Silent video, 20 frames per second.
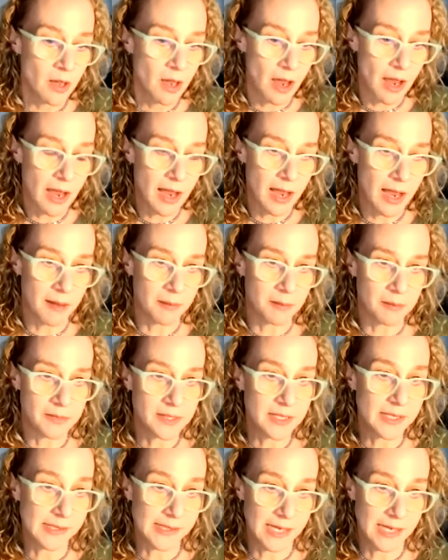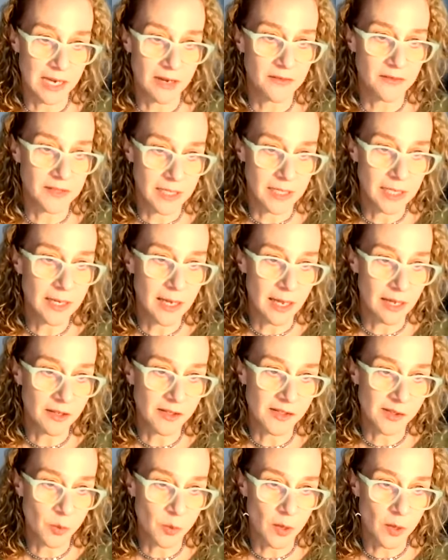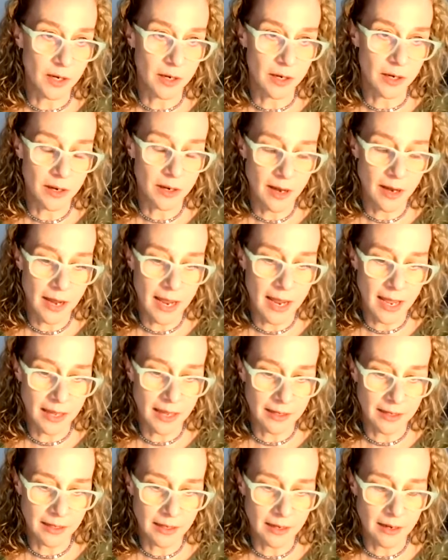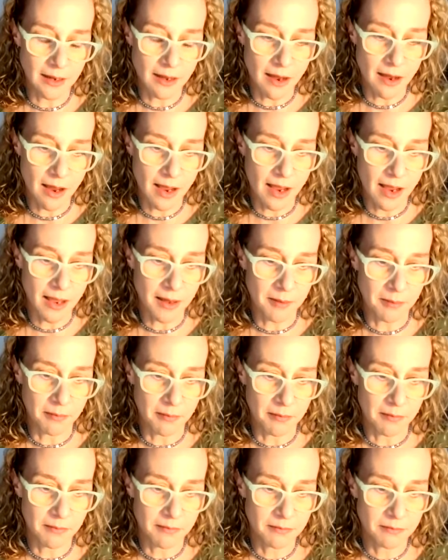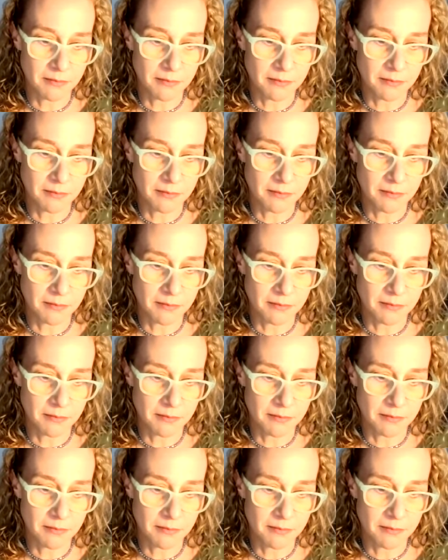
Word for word: um, to safety elsewhere. And, um,